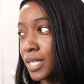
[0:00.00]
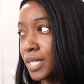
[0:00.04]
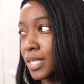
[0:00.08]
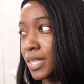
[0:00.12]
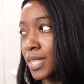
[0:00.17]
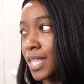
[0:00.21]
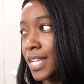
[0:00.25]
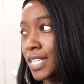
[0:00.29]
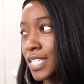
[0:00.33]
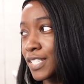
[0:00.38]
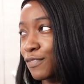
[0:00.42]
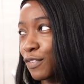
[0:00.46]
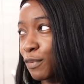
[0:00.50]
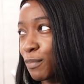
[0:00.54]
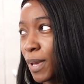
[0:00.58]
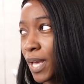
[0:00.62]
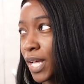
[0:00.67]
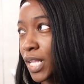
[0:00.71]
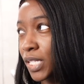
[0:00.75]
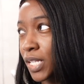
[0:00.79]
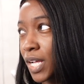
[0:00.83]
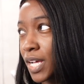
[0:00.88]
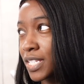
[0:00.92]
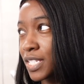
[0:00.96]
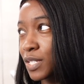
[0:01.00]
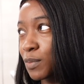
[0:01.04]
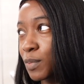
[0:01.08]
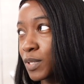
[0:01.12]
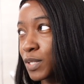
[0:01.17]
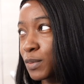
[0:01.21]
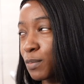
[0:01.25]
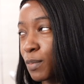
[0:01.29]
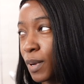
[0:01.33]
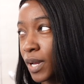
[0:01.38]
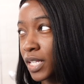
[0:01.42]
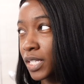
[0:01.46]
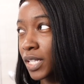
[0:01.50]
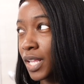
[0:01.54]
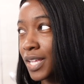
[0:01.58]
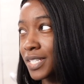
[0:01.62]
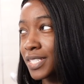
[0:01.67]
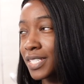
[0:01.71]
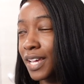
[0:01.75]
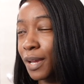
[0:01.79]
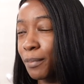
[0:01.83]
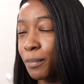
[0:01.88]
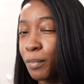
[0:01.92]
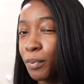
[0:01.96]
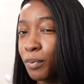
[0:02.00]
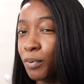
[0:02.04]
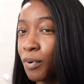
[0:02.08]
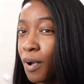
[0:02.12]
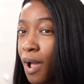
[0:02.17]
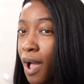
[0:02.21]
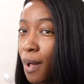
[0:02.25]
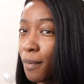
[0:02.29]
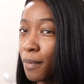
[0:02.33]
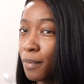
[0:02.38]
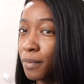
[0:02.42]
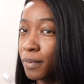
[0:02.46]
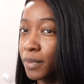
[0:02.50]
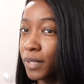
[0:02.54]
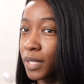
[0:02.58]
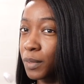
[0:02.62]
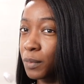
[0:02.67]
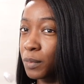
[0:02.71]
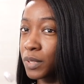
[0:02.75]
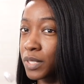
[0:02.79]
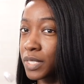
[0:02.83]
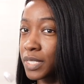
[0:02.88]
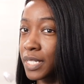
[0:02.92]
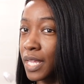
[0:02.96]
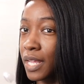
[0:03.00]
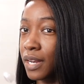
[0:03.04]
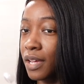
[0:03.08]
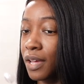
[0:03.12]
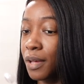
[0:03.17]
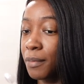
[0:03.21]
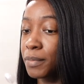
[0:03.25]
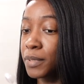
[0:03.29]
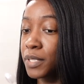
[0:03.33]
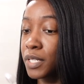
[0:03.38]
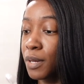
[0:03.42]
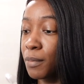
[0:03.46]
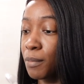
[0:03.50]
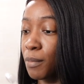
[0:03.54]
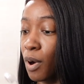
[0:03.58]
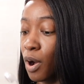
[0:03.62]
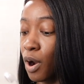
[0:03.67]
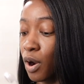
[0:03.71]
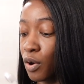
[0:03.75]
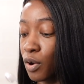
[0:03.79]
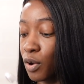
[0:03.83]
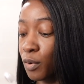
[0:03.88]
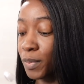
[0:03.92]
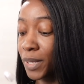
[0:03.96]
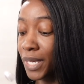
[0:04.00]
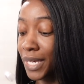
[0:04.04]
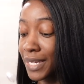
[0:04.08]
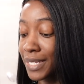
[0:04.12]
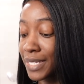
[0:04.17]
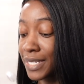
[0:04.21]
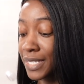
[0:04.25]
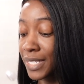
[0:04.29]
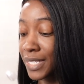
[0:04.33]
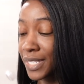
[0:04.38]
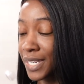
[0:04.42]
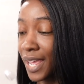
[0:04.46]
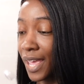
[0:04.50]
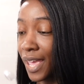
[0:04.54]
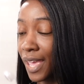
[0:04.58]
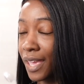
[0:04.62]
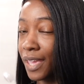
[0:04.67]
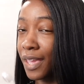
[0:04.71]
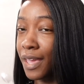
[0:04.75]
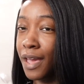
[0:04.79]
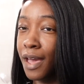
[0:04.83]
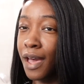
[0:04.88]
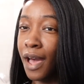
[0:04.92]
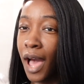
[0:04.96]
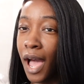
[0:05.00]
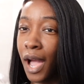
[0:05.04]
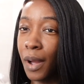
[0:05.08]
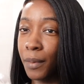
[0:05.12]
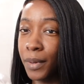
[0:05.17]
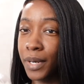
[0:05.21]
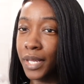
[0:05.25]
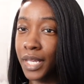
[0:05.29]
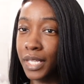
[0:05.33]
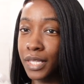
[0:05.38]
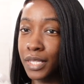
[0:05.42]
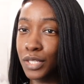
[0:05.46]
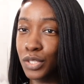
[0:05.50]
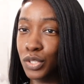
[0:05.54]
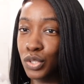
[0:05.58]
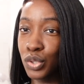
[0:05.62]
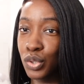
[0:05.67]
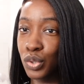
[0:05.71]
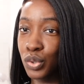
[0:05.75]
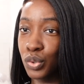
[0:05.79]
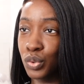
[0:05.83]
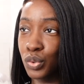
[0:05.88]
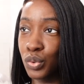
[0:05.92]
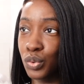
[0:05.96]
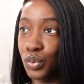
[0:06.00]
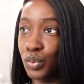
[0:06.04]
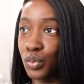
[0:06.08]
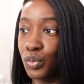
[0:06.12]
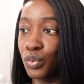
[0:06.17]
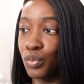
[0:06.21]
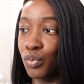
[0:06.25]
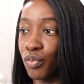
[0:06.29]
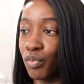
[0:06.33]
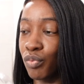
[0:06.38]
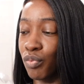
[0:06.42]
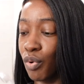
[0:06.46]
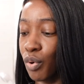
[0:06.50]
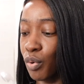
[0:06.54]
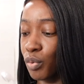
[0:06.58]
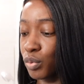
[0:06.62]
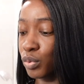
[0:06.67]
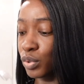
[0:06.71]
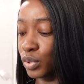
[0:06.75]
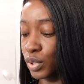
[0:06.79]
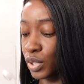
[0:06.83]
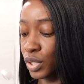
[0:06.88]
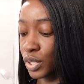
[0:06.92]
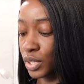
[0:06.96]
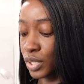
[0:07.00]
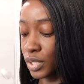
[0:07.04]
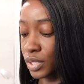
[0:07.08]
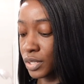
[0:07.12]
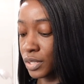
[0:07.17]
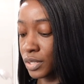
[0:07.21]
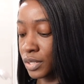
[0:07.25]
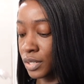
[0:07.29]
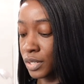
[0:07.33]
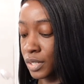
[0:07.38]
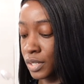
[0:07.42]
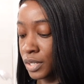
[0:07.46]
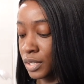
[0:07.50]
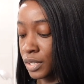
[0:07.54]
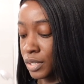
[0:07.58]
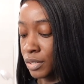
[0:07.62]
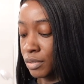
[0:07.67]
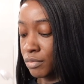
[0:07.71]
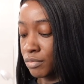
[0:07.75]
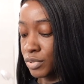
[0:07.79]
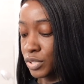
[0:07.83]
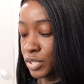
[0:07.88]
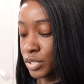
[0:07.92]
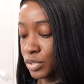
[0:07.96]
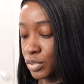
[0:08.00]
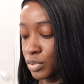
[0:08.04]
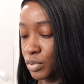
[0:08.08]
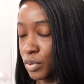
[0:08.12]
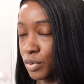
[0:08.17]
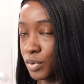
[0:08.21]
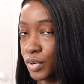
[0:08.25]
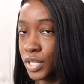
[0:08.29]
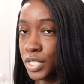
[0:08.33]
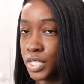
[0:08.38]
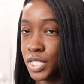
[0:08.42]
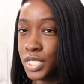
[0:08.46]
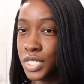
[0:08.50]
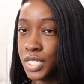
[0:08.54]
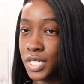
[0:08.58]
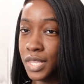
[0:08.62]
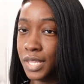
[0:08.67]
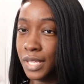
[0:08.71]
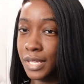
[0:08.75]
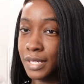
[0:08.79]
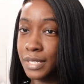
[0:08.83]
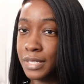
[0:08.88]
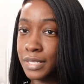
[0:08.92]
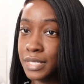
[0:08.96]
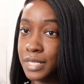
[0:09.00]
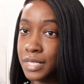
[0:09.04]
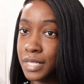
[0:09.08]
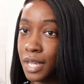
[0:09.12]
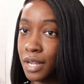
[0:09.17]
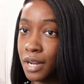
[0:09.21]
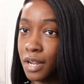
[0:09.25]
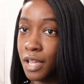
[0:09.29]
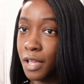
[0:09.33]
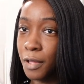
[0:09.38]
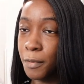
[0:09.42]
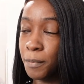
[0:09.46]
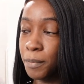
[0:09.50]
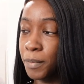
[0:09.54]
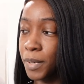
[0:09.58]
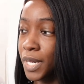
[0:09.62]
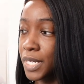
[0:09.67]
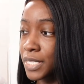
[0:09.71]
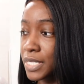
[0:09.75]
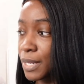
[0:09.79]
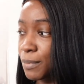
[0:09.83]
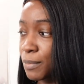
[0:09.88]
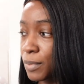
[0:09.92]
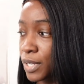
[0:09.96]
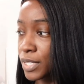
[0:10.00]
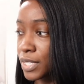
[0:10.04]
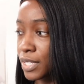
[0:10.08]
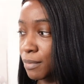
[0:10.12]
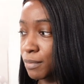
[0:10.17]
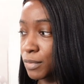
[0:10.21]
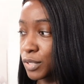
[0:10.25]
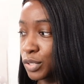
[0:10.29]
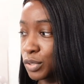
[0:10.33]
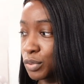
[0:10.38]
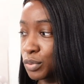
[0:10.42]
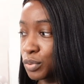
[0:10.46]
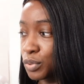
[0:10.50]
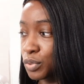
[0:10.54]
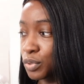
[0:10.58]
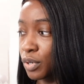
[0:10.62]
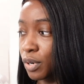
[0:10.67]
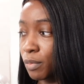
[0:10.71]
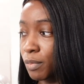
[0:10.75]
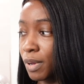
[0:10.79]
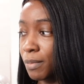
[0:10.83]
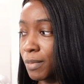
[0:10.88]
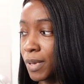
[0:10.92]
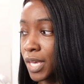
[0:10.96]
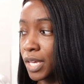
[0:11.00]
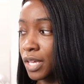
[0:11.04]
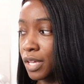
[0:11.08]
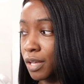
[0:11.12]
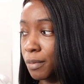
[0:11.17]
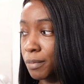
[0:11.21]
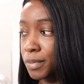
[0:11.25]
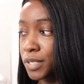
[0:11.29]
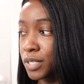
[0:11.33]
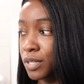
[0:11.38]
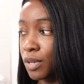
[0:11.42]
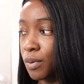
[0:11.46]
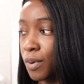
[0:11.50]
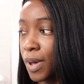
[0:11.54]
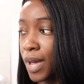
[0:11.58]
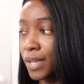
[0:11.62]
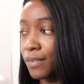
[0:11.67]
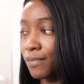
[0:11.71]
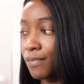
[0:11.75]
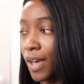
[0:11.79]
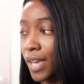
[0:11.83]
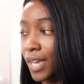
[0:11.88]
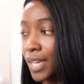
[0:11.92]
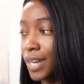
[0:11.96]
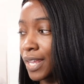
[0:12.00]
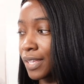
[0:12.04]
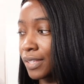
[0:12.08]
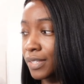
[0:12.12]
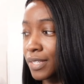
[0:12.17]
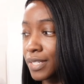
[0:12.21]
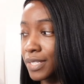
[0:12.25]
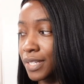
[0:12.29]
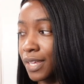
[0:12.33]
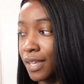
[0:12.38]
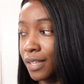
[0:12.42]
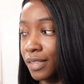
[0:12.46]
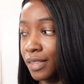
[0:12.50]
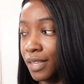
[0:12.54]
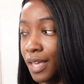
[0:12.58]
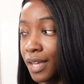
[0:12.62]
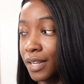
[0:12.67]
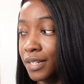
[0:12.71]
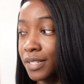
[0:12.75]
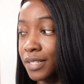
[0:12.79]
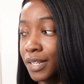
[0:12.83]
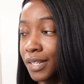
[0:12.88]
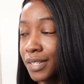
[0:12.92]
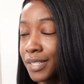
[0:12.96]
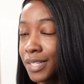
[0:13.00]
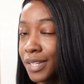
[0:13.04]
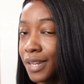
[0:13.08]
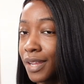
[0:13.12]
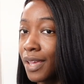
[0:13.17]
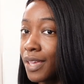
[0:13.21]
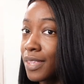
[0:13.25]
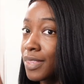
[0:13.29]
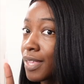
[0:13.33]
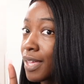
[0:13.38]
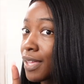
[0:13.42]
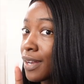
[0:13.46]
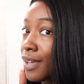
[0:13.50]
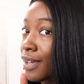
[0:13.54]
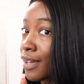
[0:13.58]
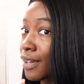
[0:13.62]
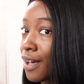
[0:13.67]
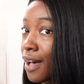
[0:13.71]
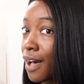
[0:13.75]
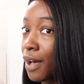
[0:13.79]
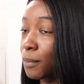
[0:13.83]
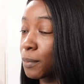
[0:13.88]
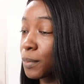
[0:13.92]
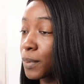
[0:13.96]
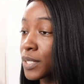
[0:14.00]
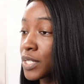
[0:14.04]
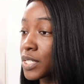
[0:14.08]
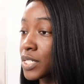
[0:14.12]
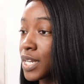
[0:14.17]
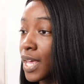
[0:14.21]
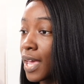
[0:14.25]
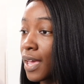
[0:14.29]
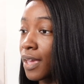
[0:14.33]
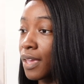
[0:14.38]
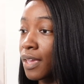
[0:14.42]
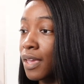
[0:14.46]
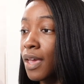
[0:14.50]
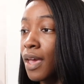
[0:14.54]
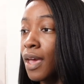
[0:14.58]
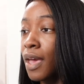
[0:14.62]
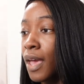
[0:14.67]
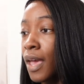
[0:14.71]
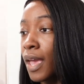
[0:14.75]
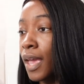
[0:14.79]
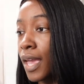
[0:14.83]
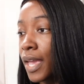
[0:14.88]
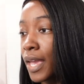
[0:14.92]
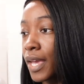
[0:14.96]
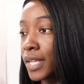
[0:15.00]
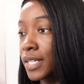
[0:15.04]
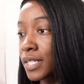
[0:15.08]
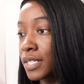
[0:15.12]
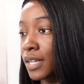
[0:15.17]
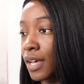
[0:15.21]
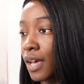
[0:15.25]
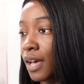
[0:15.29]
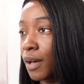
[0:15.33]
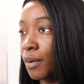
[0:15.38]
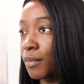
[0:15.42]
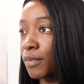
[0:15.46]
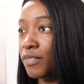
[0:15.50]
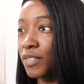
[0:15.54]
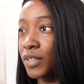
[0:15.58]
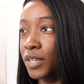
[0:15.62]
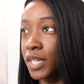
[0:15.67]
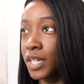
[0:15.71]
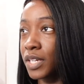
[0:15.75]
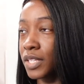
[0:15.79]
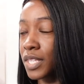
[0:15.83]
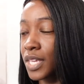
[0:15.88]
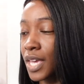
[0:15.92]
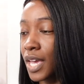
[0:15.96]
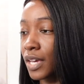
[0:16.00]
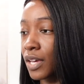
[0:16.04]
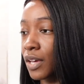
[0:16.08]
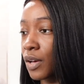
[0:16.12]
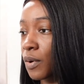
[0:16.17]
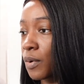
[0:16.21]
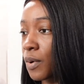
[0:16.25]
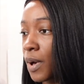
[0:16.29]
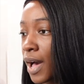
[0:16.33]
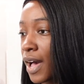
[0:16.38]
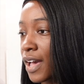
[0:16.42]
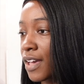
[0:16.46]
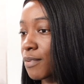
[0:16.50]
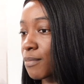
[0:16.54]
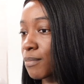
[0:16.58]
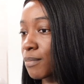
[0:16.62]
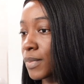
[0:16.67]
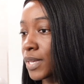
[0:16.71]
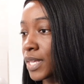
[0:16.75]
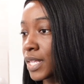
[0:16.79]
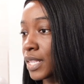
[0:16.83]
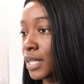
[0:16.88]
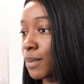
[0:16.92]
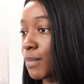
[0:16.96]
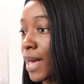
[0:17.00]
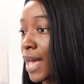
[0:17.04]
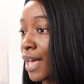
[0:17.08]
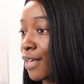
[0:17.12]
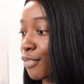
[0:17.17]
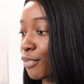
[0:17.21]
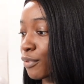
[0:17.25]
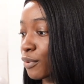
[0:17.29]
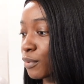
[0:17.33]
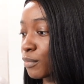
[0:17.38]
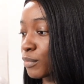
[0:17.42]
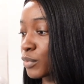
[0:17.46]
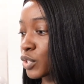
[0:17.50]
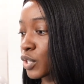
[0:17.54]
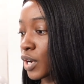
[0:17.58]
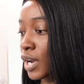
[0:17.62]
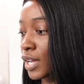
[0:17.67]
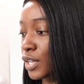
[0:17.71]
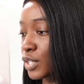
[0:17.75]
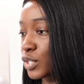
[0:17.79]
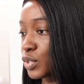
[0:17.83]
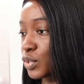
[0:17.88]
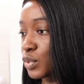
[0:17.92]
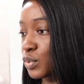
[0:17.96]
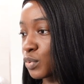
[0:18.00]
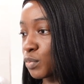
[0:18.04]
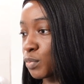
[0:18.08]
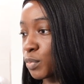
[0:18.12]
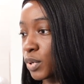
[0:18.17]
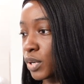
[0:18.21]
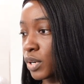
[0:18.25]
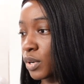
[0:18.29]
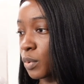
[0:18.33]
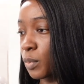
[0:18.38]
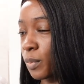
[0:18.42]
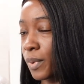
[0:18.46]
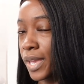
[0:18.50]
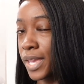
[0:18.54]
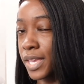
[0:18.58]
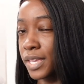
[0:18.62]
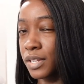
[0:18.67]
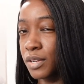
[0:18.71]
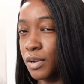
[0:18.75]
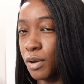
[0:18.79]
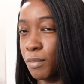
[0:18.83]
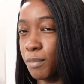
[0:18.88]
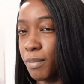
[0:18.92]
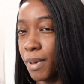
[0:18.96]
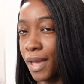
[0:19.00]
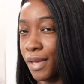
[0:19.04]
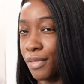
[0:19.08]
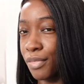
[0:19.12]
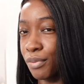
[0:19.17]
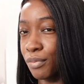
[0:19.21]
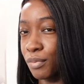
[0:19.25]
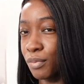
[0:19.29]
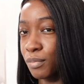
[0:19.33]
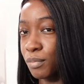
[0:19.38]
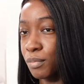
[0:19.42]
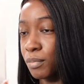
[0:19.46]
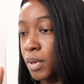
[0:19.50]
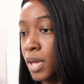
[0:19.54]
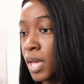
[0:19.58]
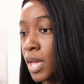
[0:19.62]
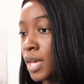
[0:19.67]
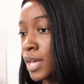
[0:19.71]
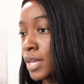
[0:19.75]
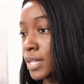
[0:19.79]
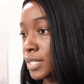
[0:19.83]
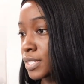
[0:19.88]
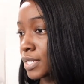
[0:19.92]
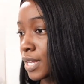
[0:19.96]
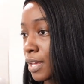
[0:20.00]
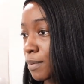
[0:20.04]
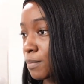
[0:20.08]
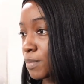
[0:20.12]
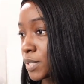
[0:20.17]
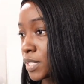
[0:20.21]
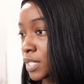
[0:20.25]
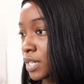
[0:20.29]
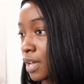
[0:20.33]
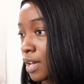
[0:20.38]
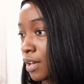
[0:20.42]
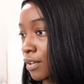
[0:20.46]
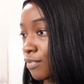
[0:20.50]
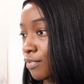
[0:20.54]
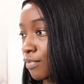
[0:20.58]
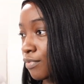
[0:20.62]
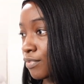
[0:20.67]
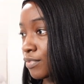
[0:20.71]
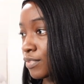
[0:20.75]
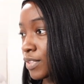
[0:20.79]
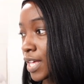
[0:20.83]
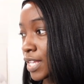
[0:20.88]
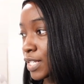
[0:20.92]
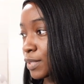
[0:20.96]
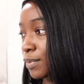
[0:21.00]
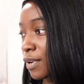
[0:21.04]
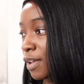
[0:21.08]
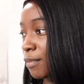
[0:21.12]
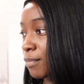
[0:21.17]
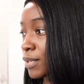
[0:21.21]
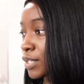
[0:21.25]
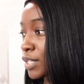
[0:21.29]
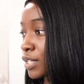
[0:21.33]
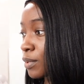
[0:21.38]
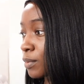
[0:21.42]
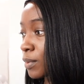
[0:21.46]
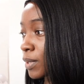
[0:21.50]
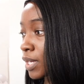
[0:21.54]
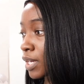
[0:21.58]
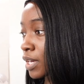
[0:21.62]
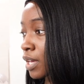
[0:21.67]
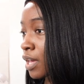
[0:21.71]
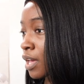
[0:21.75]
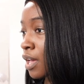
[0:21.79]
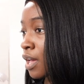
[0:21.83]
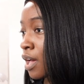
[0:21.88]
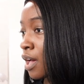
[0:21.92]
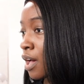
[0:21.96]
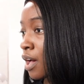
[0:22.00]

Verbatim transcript: that's for my closet, which my closet I probably will set up tomorrow because today I want to get these two roller storage things set up because I bought them to store my makeup. So if I can at least get that done today, then accomplished day. And um, if you hear the echo, I'm in the bathroom trying to put away, you know, bathroom type stuff. That's what I've been doing.